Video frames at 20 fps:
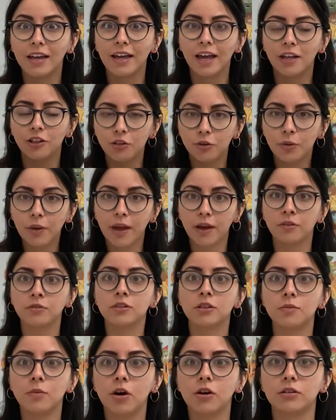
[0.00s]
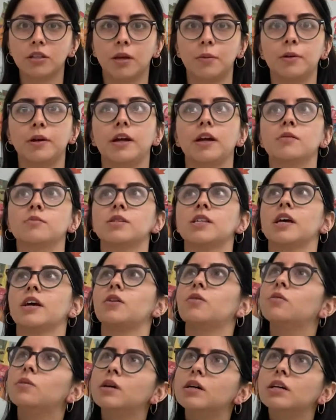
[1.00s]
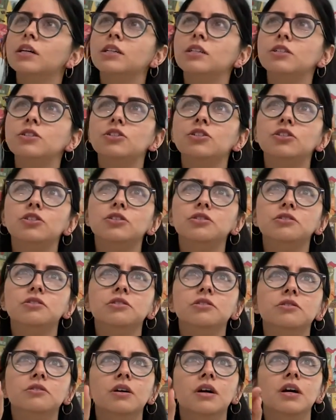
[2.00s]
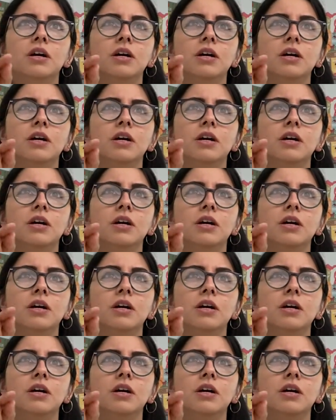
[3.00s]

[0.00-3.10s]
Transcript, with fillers: Can you count them all? And Abraham's like, one, two.